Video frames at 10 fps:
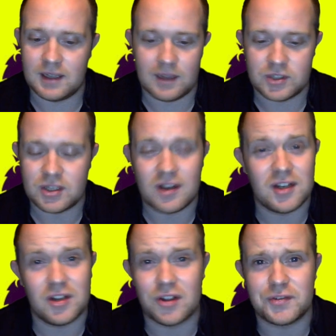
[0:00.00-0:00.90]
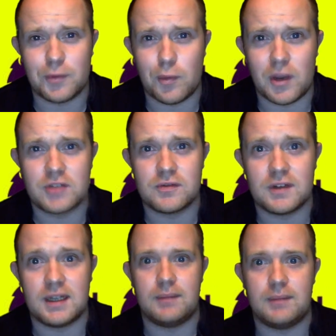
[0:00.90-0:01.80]
just kind of lost for words,
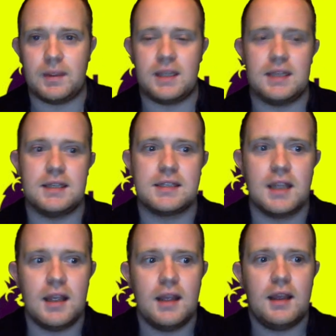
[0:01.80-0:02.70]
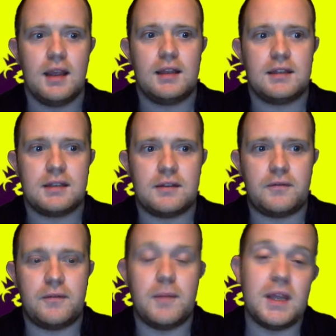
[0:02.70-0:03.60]
really, because
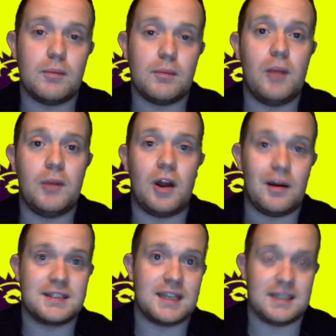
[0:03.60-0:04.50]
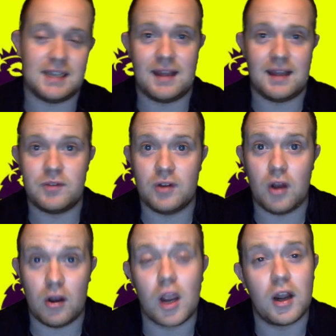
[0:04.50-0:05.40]
for me at the moment, I would say Southampton
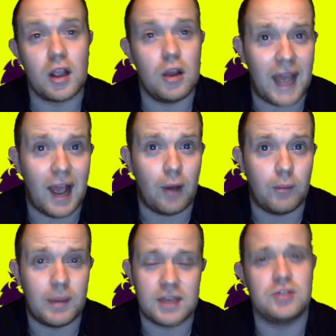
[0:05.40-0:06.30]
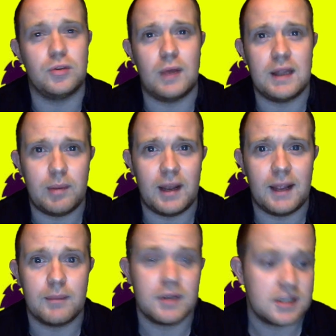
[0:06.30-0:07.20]
are going to go down based on the way they're
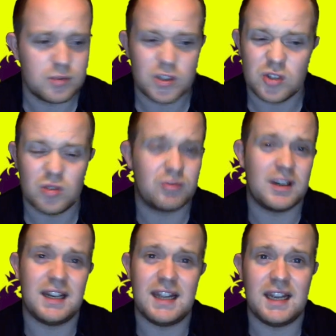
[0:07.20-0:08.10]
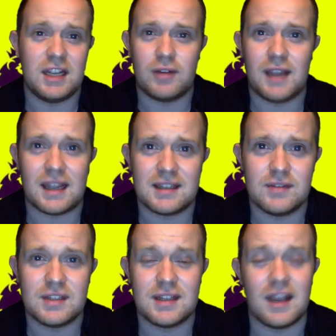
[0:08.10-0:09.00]
playing because there was just not really any
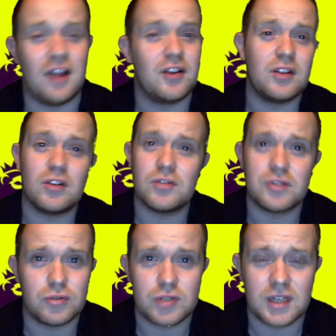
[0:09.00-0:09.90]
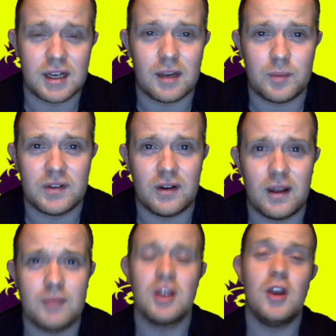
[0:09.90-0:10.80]
creativity there. I know they got on the score sheet a couple of
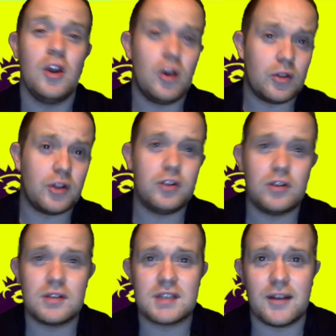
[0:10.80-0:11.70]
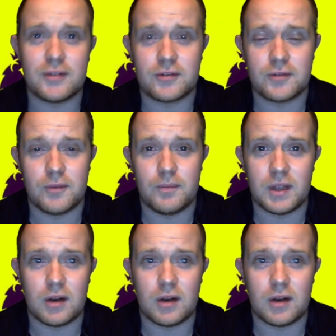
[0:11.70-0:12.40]
times, although you could say it was from,